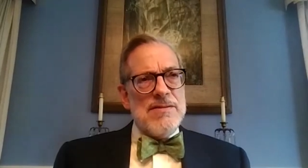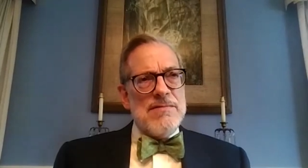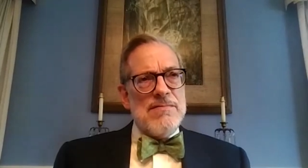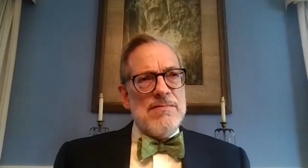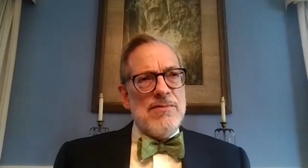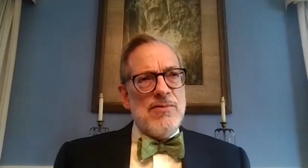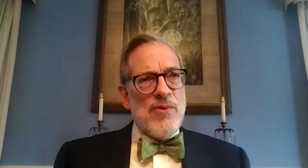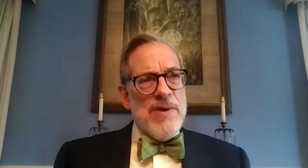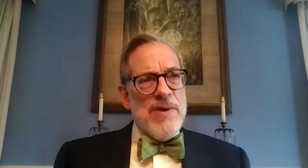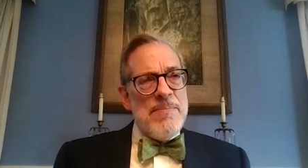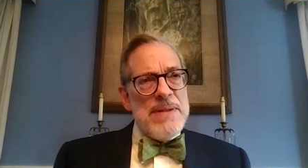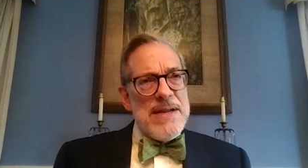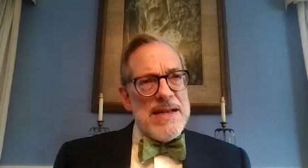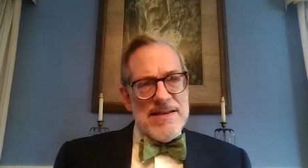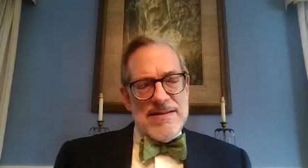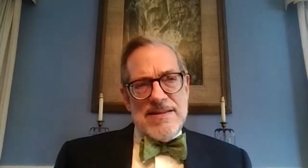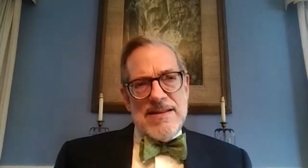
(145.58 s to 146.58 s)
the
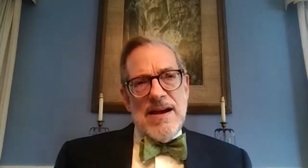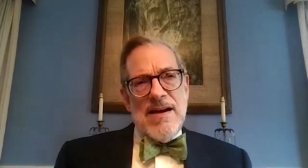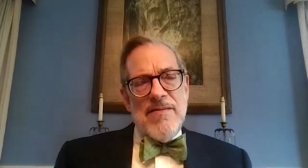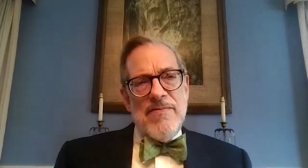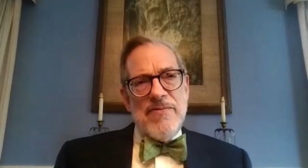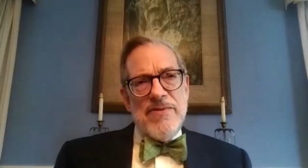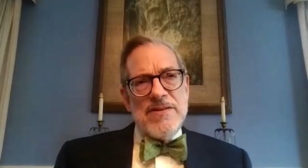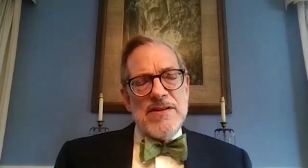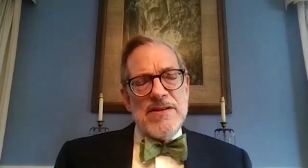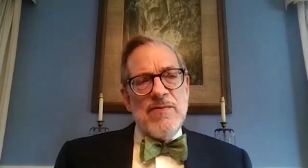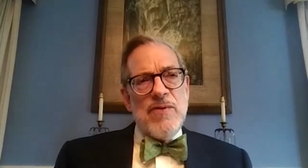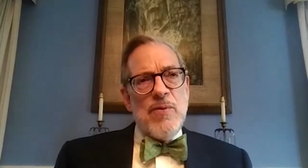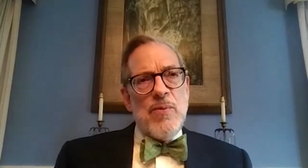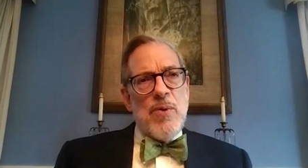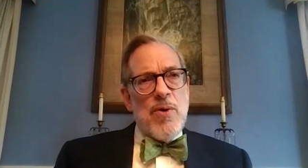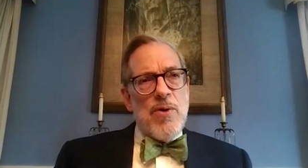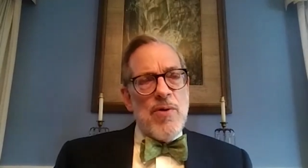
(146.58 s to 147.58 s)
grimness of the
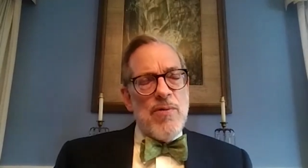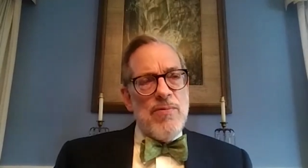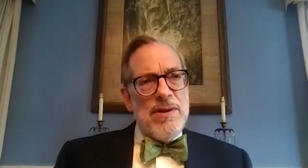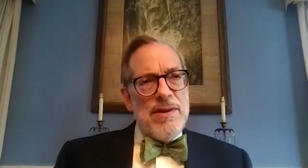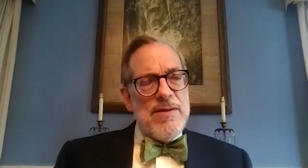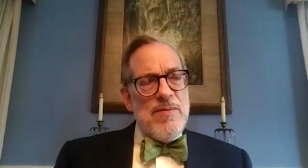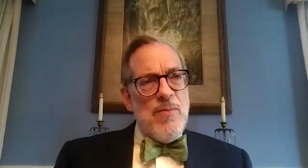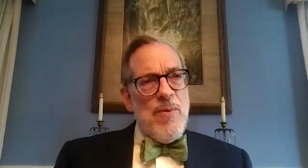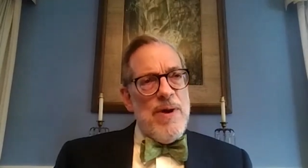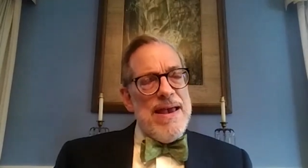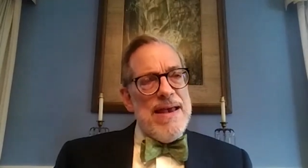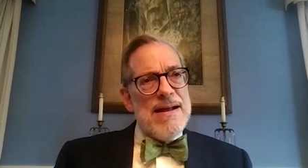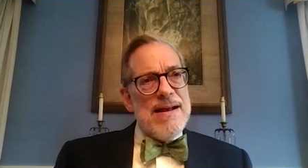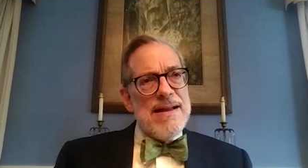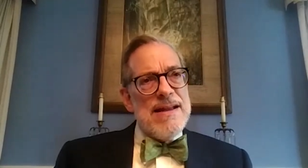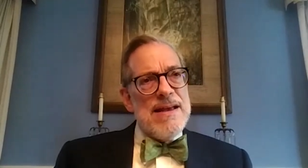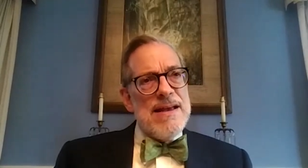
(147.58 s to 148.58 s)
Civil War really
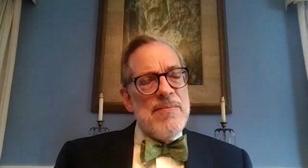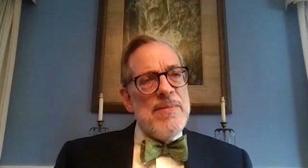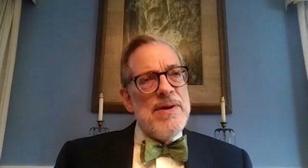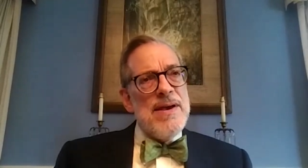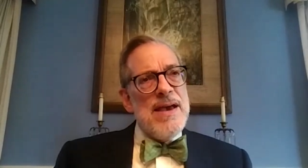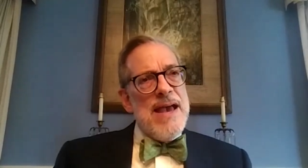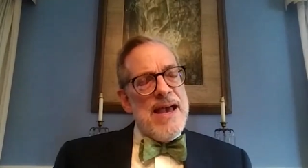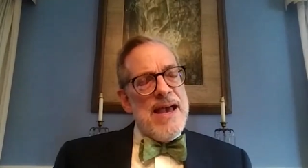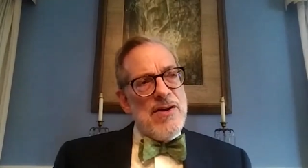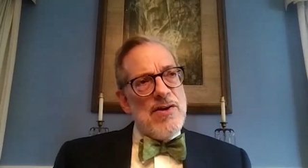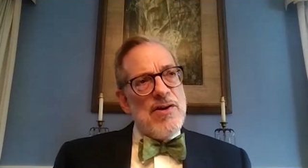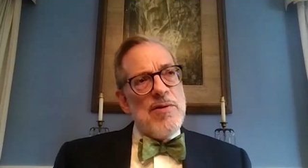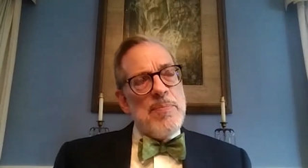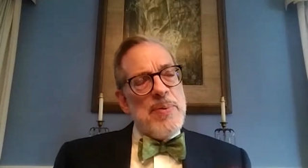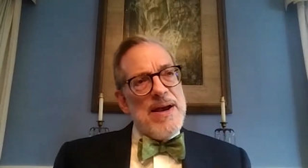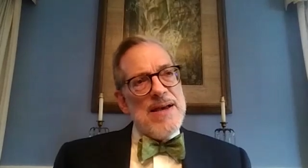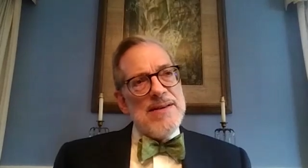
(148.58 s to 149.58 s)
weighed on him. And
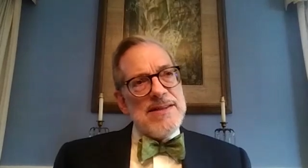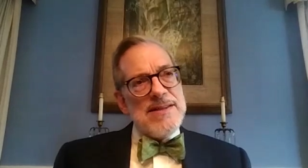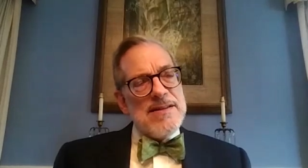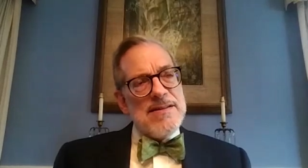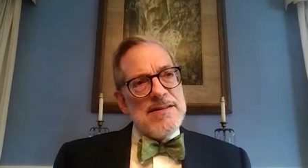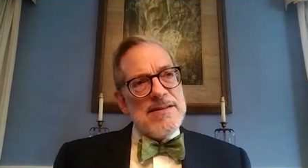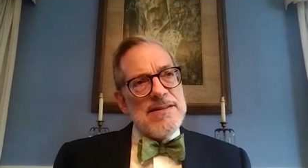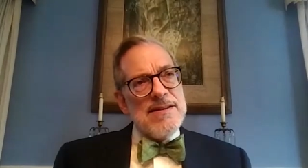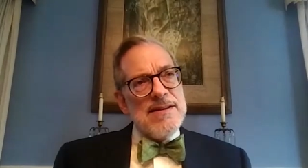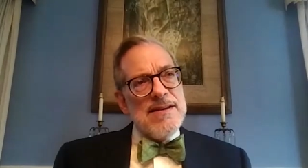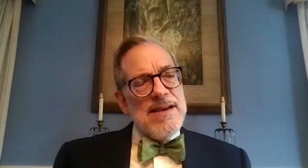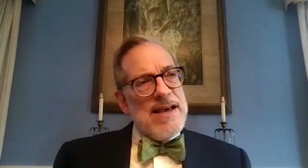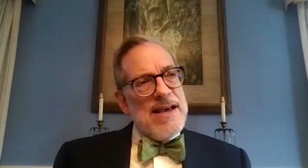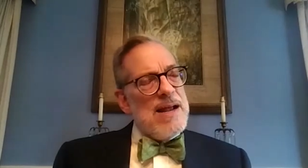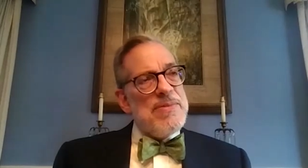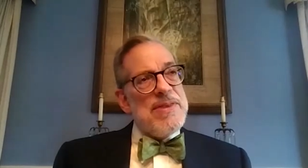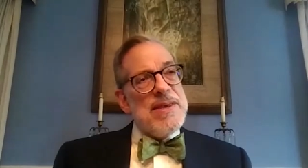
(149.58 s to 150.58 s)
her presence,
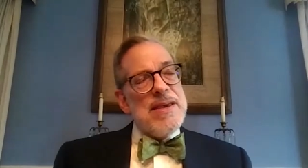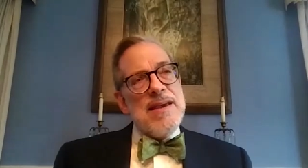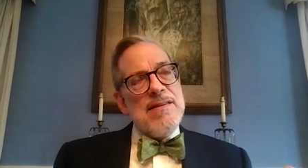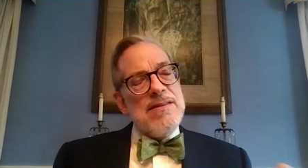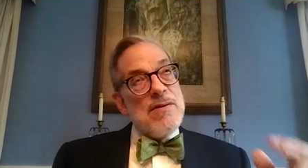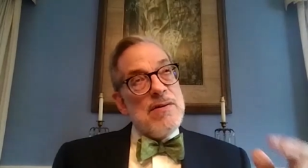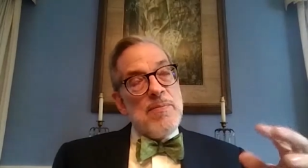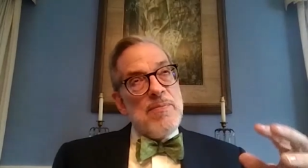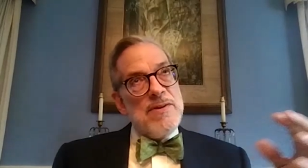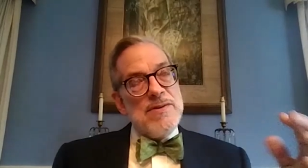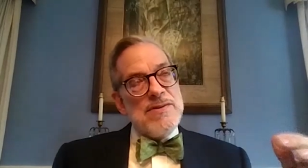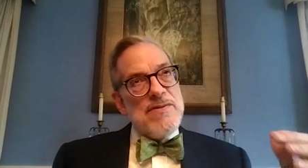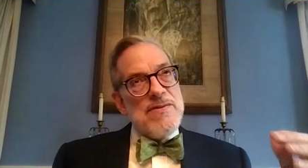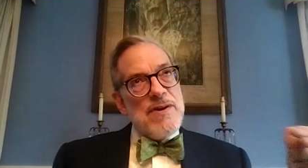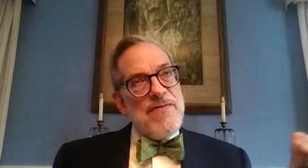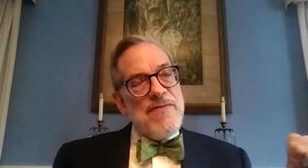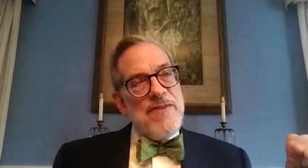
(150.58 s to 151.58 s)
and I'm thinking there
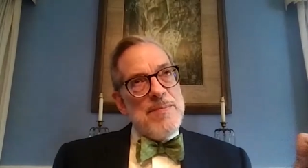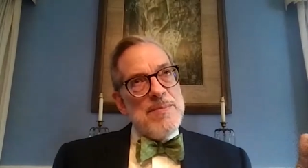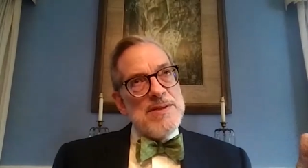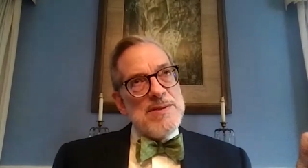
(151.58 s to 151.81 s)
there's a very